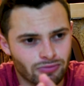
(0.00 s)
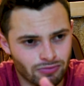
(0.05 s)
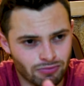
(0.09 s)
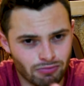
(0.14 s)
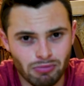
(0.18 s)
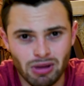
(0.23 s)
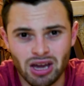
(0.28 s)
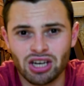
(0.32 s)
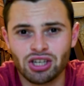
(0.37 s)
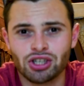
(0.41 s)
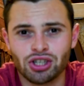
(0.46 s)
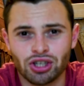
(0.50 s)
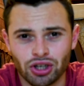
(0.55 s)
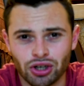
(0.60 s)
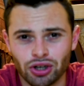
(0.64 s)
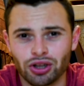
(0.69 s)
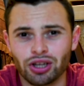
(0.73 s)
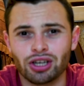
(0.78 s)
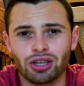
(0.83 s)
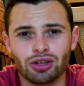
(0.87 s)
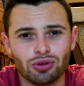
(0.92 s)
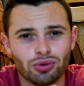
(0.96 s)
Make sure
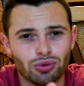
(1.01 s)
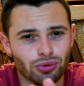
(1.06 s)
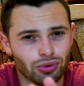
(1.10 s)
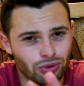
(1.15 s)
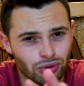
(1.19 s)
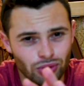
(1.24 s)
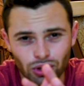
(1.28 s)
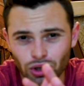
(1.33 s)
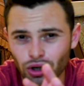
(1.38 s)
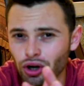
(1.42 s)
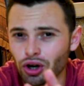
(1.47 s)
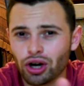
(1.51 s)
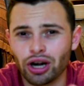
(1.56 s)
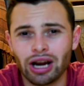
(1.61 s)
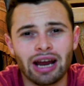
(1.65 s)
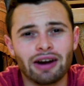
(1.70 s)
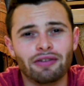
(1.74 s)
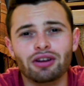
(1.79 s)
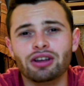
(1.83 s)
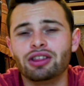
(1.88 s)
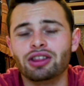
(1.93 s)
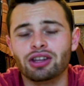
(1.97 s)
that you learn
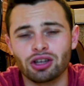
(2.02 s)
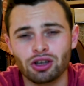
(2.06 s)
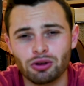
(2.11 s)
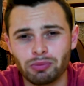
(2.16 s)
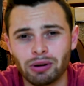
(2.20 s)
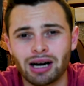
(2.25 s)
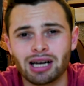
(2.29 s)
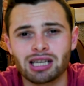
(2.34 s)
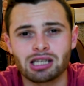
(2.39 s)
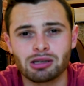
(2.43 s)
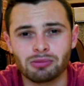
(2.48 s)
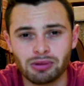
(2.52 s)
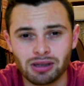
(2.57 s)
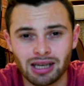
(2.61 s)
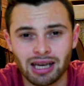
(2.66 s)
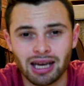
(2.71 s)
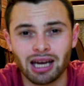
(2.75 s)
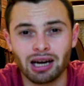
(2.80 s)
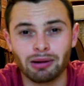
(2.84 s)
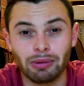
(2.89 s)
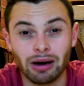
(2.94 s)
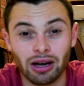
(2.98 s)
everything you possibly
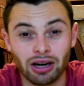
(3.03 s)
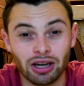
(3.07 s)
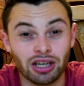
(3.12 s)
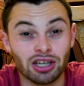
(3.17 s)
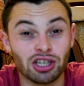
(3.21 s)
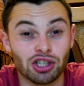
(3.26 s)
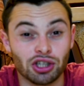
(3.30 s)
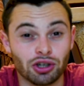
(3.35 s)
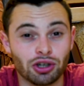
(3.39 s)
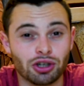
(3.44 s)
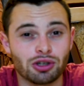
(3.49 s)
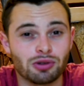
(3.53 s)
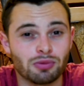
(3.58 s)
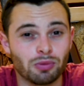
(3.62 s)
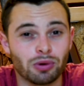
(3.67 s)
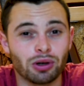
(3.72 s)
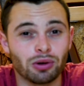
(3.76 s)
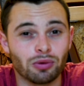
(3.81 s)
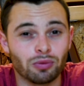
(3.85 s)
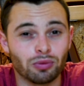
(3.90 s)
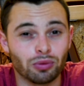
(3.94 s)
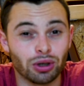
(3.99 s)
can about insurance
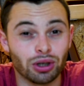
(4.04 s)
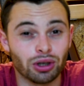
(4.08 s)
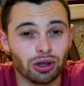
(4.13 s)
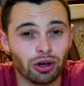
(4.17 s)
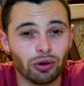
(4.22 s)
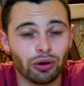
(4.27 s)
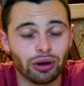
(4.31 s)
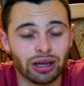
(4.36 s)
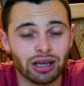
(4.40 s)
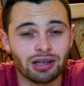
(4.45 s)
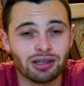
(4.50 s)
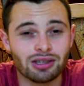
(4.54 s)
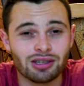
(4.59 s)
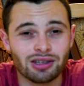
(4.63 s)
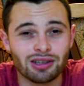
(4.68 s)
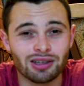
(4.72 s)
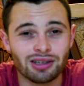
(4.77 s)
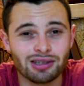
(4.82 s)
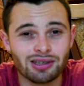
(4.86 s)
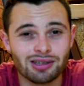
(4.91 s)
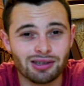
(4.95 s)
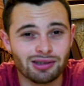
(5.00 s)
when going into
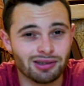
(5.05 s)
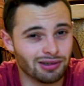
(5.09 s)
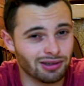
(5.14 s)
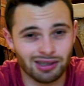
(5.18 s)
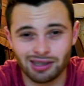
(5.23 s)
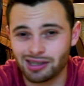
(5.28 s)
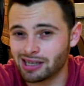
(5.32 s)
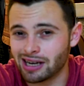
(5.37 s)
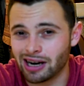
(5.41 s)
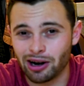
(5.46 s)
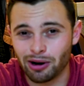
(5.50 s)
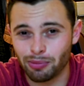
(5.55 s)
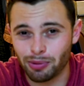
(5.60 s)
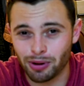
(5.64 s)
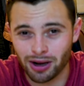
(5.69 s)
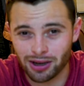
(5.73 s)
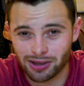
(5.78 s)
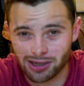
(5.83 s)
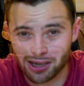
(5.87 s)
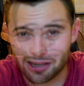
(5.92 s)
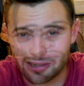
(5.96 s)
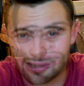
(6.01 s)
this entire
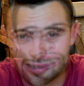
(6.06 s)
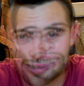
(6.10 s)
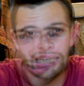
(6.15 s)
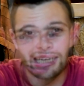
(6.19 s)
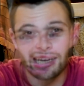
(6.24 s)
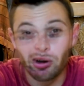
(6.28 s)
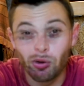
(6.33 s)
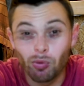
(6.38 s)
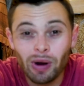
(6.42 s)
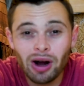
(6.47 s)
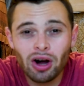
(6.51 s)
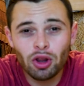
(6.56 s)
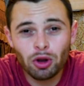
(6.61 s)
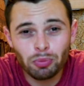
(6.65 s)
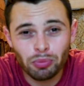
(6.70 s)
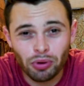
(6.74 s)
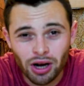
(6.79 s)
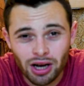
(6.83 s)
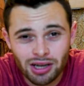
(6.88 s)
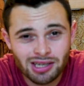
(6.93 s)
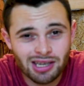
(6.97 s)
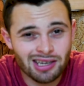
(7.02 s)
process. Now, while they're
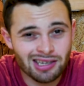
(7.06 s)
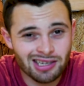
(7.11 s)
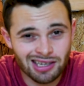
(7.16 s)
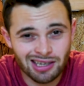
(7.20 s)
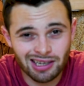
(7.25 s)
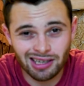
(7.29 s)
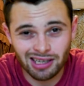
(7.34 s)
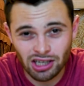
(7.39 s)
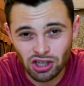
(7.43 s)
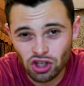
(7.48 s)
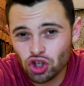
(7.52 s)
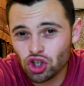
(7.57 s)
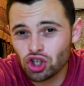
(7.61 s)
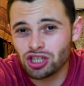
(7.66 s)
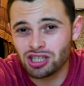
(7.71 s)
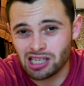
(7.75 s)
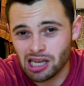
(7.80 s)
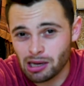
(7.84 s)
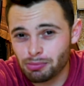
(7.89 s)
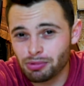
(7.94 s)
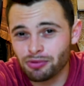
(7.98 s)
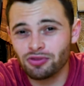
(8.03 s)
processing each
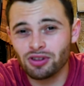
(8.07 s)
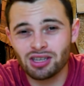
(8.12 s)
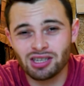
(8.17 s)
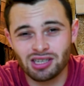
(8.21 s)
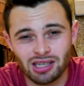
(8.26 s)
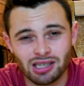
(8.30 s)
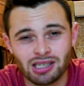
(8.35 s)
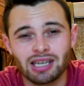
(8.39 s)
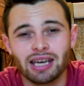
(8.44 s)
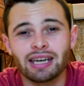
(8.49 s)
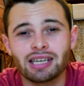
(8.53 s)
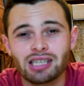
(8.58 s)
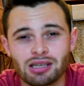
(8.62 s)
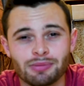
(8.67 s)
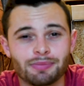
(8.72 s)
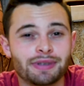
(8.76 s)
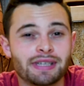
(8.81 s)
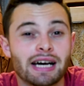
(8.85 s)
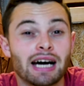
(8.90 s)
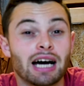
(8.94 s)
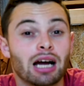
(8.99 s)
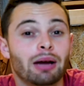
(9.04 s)
step of this, it takes
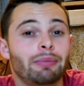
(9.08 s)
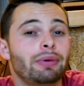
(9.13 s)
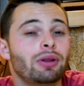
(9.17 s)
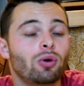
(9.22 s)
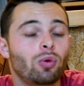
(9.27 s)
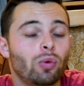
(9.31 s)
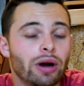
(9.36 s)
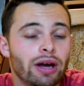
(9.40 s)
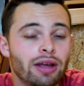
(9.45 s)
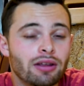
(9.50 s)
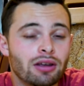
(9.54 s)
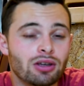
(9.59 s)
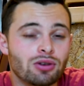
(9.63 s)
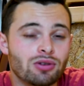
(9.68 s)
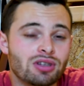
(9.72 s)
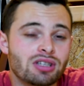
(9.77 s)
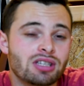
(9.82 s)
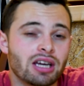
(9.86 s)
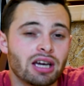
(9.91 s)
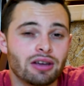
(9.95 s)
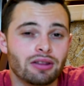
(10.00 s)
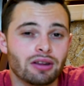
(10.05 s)
some time. And the way that you
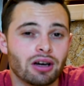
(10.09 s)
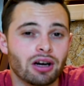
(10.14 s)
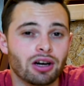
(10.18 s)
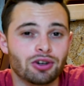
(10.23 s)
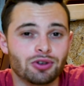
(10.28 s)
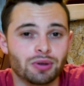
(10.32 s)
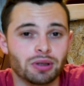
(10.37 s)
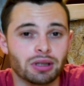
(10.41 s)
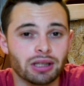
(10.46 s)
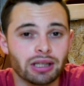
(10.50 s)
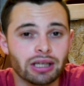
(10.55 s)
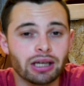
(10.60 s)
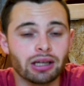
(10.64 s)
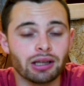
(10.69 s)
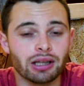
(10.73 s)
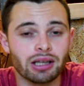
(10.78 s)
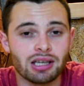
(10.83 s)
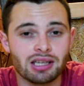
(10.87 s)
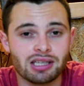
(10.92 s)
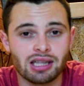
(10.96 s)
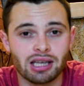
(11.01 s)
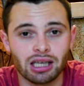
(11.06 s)
stay in the country
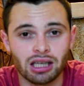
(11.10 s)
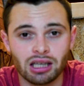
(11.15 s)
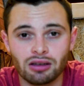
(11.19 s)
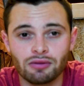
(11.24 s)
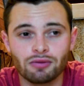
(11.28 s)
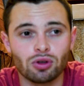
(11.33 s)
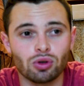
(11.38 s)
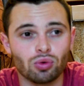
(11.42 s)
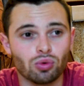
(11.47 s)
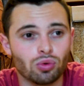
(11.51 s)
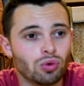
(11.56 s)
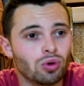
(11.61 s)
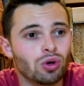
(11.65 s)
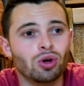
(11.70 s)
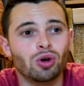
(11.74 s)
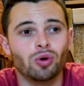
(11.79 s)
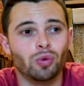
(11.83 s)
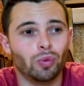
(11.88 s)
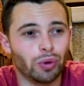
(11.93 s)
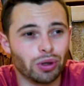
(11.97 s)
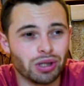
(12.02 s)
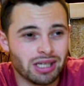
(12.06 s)
legally is they give you
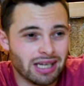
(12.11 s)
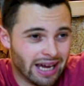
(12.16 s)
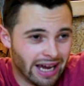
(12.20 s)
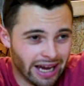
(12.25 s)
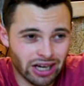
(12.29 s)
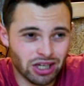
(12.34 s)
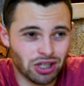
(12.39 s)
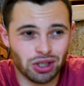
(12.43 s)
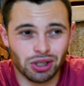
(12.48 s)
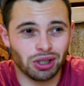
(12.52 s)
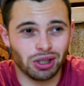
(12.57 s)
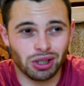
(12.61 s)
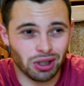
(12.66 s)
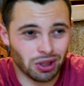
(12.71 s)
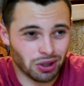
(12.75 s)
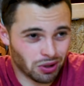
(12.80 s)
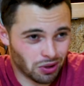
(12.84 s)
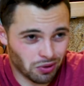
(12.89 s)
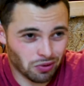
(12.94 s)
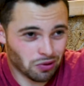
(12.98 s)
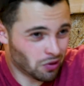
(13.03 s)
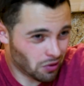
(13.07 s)
what's
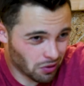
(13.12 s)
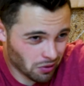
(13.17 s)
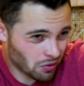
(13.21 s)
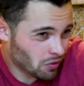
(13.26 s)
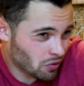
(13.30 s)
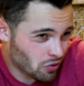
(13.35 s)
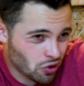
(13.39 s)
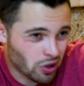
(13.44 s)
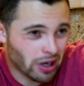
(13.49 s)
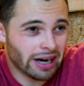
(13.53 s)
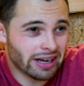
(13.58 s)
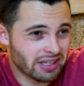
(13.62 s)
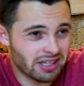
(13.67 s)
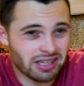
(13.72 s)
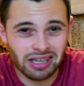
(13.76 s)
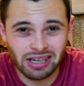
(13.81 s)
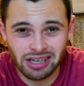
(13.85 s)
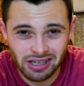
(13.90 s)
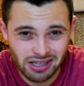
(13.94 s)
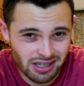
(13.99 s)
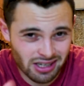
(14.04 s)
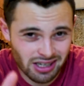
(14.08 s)
actually
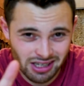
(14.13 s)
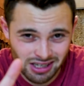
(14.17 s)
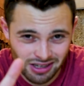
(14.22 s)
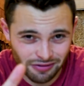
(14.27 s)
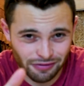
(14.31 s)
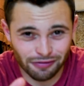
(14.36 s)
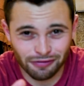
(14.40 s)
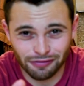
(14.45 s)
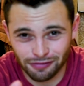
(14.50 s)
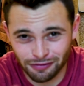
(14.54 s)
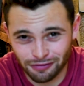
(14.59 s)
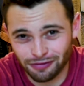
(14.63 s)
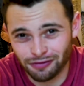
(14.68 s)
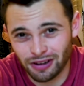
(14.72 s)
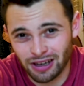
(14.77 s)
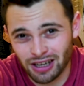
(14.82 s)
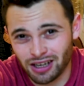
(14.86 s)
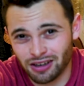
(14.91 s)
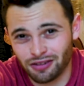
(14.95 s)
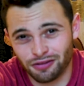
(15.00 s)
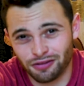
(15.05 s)
translated as a fake